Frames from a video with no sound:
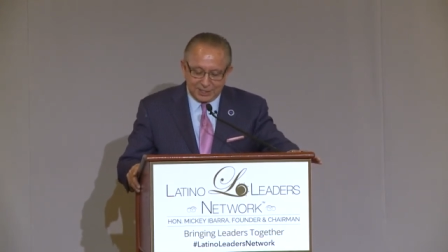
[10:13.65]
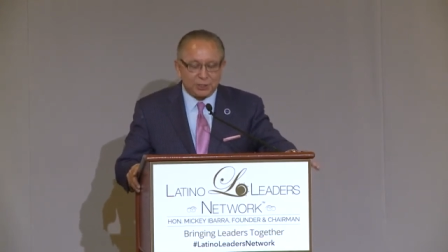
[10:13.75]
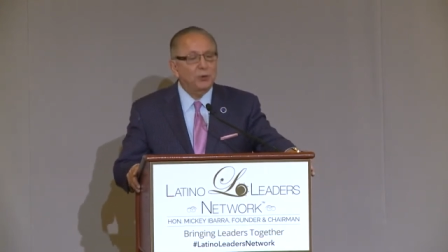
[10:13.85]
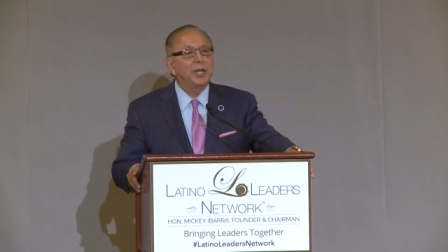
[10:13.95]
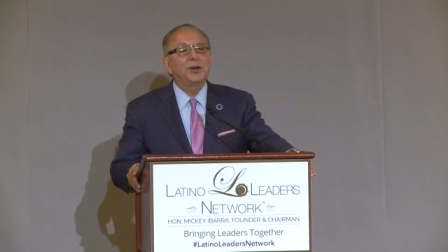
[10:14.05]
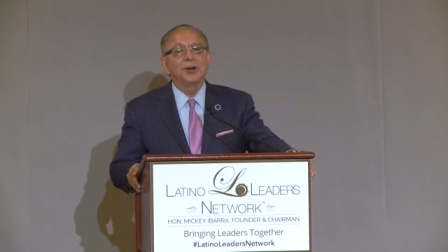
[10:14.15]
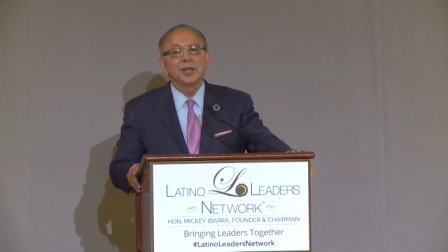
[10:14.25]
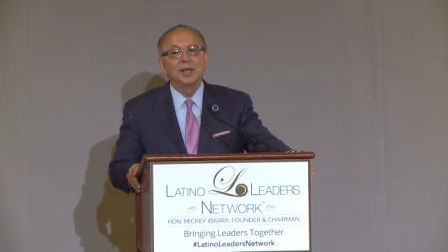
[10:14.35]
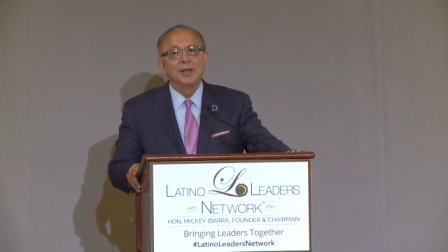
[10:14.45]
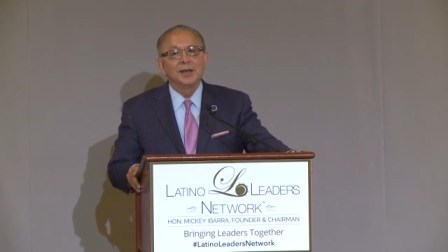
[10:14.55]

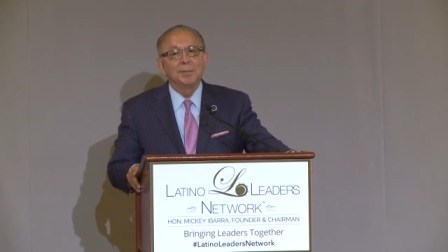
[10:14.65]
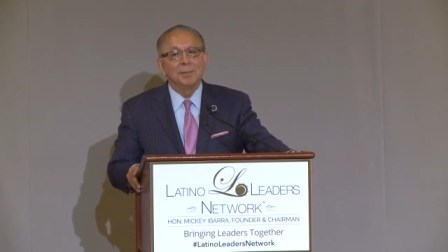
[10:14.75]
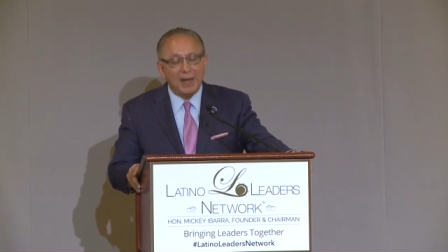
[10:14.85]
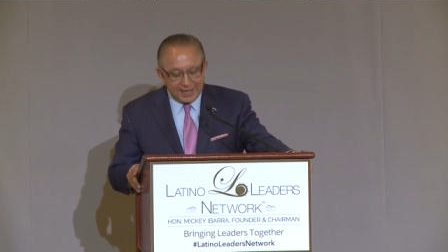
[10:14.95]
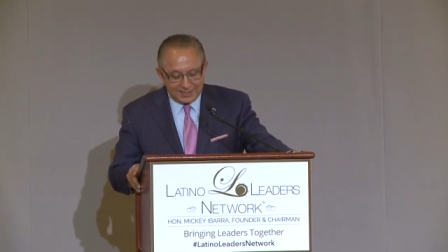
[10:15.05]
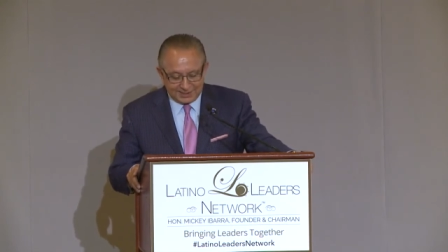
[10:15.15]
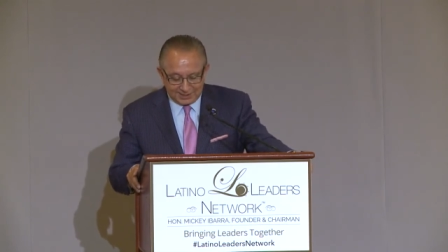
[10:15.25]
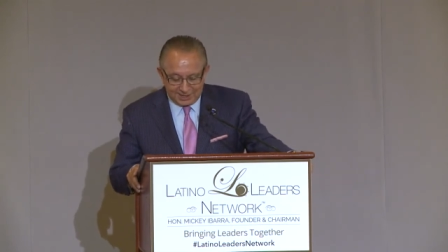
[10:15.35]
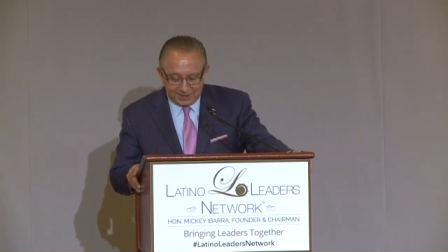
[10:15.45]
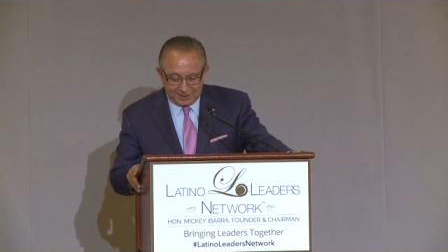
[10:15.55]
triggered my
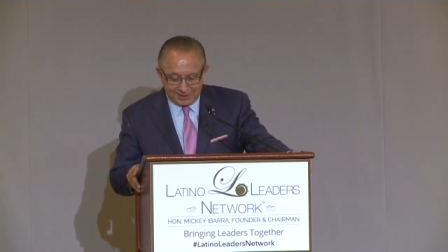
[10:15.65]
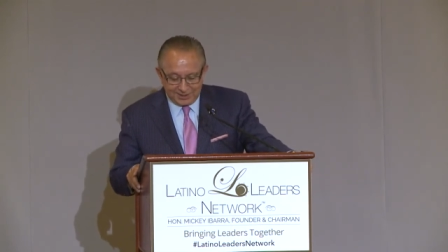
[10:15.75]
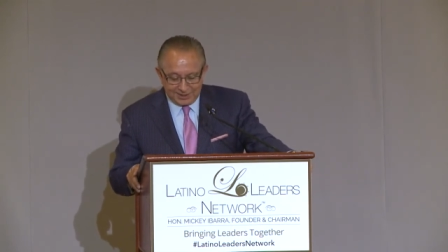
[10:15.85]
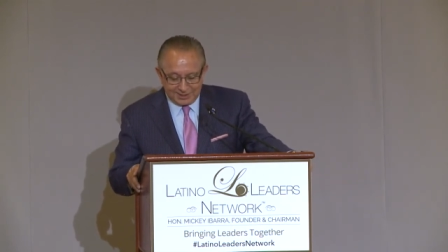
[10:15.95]
desire